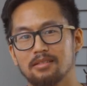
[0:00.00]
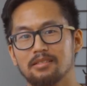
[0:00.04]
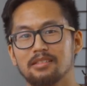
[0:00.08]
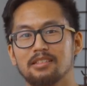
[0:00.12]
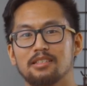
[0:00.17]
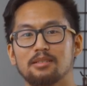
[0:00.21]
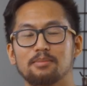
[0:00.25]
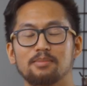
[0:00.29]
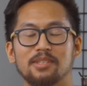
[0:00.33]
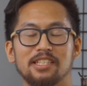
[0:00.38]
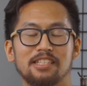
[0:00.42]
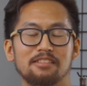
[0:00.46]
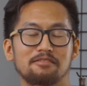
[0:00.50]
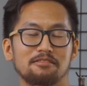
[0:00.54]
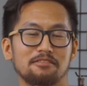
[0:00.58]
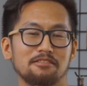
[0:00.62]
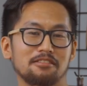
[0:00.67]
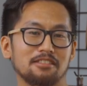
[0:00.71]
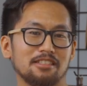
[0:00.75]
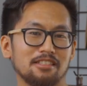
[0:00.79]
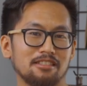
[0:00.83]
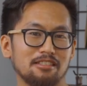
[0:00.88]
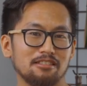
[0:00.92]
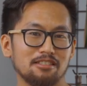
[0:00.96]
Now blank
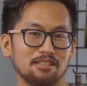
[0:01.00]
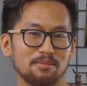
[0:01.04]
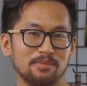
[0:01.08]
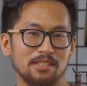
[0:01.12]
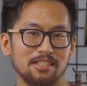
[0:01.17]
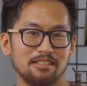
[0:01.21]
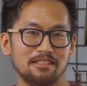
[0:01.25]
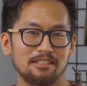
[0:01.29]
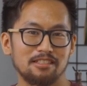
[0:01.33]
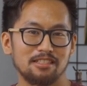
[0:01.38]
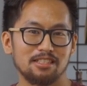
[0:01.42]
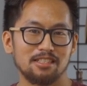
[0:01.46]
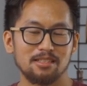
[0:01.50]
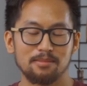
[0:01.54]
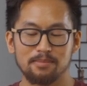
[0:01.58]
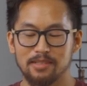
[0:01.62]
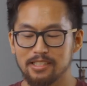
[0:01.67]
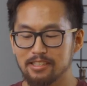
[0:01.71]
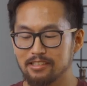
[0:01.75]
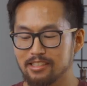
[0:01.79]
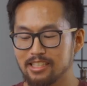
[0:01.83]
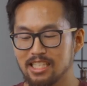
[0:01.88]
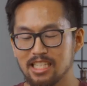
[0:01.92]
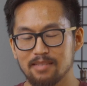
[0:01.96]
rolls can also be caused by
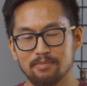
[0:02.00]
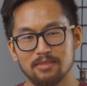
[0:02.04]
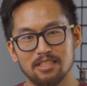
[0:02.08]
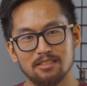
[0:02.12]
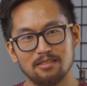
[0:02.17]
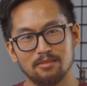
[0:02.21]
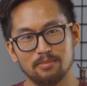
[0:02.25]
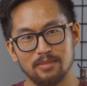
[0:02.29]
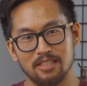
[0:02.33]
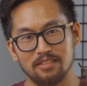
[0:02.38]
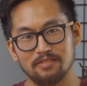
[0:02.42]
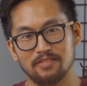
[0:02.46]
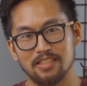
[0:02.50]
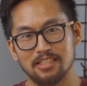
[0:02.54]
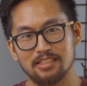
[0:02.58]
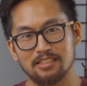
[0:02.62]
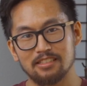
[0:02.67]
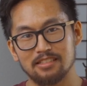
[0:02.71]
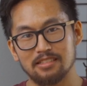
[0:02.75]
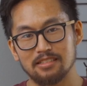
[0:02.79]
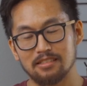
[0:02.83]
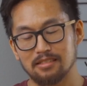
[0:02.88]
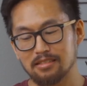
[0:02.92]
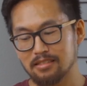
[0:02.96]
your camera
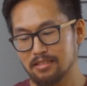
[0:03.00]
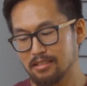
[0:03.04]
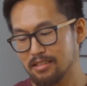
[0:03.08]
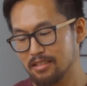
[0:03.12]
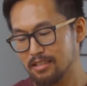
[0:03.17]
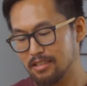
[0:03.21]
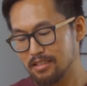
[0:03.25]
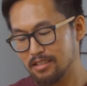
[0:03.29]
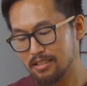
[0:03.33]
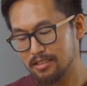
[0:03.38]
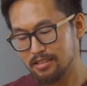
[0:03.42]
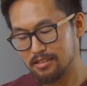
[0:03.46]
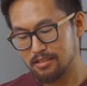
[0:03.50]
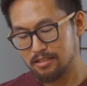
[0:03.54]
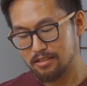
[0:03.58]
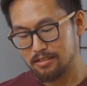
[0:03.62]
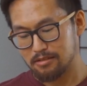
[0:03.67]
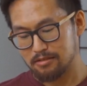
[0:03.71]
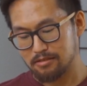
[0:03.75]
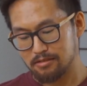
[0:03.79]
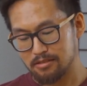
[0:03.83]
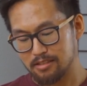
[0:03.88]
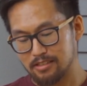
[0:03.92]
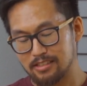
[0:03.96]
malfunctioning.
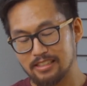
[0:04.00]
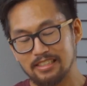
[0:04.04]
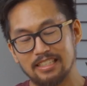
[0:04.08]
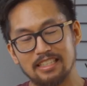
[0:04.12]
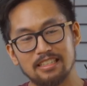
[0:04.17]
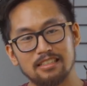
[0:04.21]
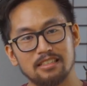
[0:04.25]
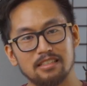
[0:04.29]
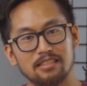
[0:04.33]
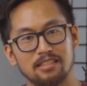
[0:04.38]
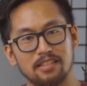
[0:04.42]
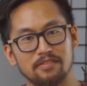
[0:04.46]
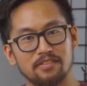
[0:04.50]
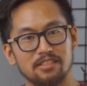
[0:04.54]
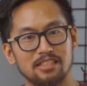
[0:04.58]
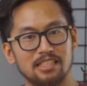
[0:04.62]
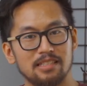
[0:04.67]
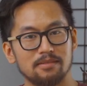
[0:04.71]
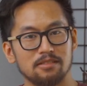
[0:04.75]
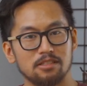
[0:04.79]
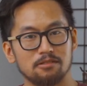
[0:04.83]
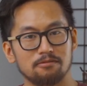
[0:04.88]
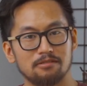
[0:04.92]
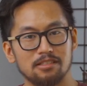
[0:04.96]
So to check if your
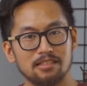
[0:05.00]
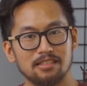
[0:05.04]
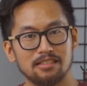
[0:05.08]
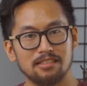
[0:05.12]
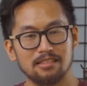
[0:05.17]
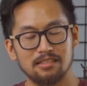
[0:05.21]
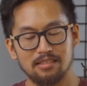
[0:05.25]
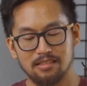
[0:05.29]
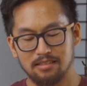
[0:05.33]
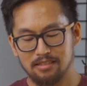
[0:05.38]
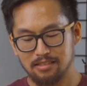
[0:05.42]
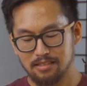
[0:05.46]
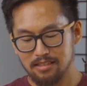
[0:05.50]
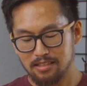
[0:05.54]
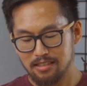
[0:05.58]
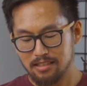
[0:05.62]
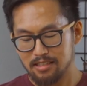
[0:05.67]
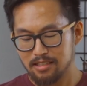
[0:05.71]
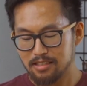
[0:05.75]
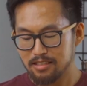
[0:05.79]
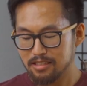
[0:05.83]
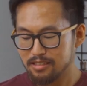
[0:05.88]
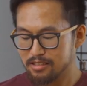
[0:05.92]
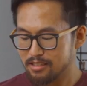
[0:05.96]
camera's working,
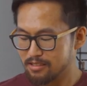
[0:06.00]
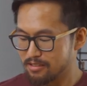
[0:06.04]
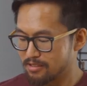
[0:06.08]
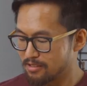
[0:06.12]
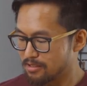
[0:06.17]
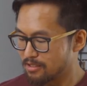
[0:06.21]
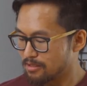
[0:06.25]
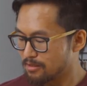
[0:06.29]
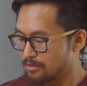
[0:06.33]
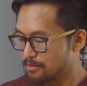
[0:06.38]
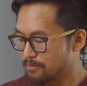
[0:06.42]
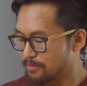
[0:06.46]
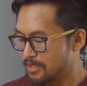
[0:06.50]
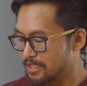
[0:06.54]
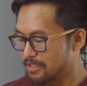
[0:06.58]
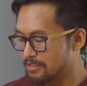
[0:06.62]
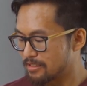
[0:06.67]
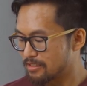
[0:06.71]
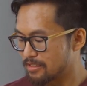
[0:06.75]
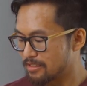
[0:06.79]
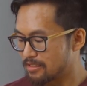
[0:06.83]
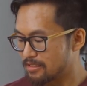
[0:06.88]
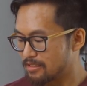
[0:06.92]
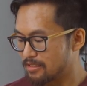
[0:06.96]
make
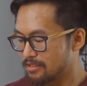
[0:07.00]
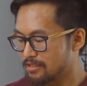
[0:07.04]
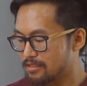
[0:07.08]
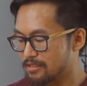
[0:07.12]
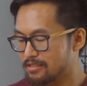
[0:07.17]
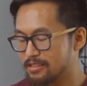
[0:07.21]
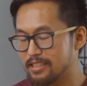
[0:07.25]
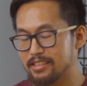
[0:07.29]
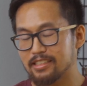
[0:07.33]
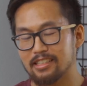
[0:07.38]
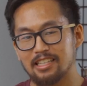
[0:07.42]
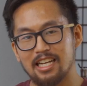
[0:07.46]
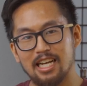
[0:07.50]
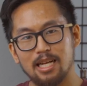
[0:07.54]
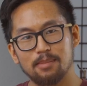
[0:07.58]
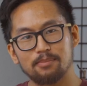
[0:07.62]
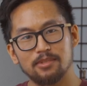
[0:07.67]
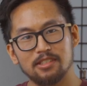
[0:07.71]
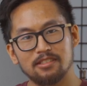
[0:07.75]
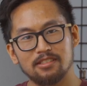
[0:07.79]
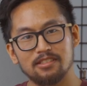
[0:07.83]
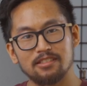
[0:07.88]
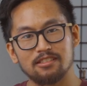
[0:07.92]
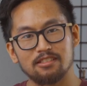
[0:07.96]
sure that your
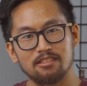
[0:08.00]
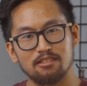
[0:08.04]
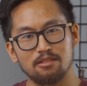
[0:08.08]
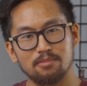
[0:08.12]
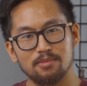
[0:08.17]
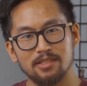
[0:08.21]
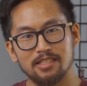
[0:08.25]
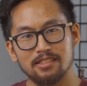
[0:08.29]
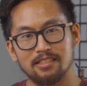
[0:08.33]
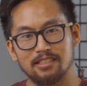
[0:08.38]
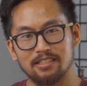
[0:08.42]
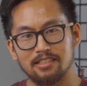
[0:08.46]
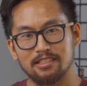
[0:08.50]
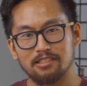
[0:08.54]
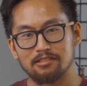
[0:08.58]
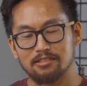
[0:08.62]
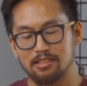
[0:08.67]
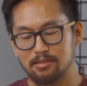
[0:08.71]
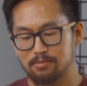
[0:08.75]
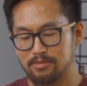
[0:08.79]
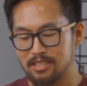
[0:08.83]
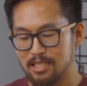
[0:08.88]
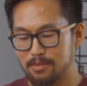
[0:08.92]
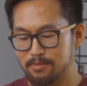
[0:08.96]
aperture is opening and
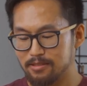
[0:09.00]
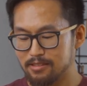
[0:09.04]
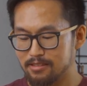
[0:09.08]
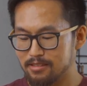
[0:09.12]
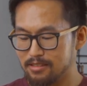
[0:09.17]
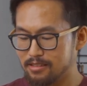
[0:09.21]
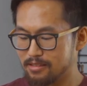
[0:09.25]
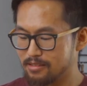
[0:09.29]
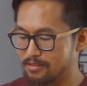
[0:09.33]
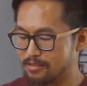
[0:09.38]
closing properly,